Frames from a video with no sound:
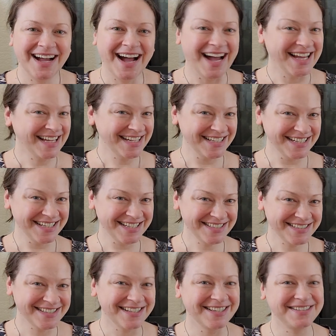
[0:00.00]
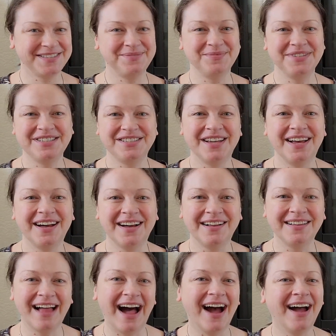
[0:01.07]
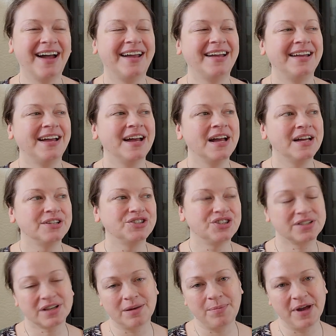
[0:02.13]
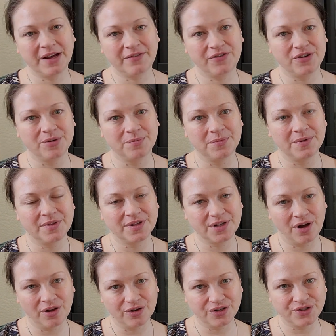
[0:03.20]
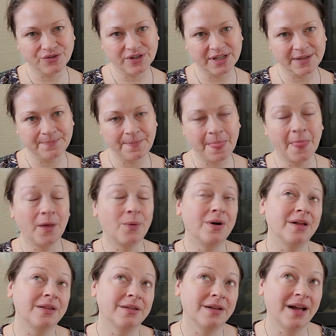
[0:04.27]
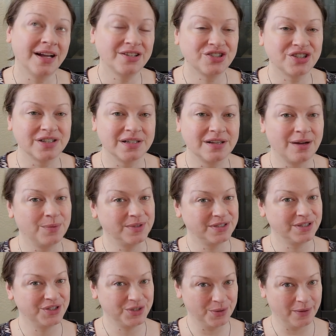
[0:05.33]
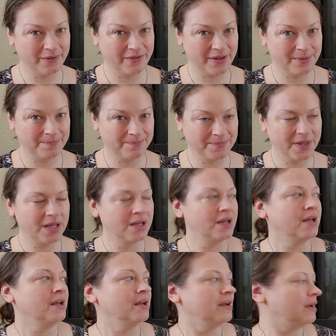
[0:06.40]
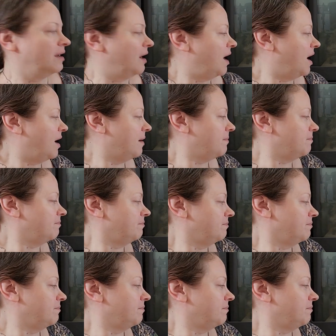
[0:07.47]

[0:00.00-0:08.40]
Hi, honeys. It's Michele. I just got back from the Dollar Tree. Well, actually, I went to two of them.